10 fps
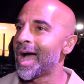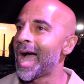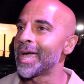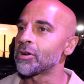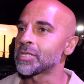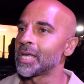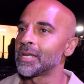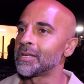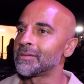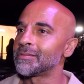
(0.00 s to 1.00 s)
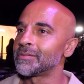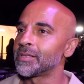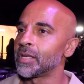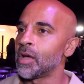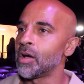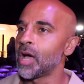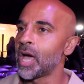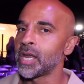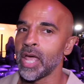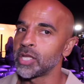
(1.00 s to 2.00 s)
high octane, you know,
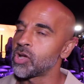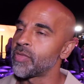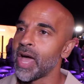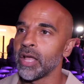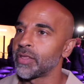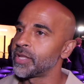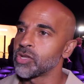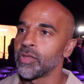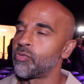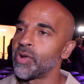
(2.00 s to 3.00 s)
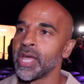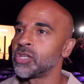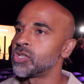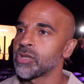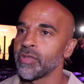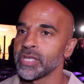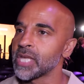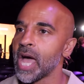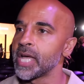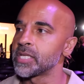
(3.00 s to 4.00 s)
and, and, he's got that. He's got the range. He's got the
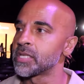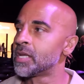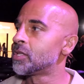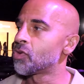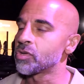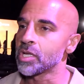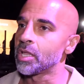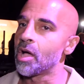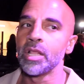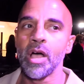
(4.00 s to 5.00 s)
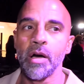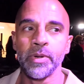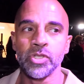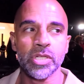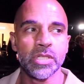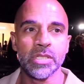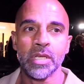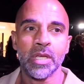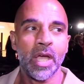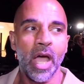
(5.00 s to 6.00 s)
size. Throws a lot, a lot of punches.
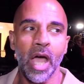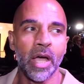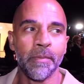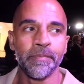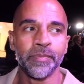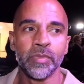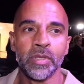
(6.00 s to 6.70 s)
Um,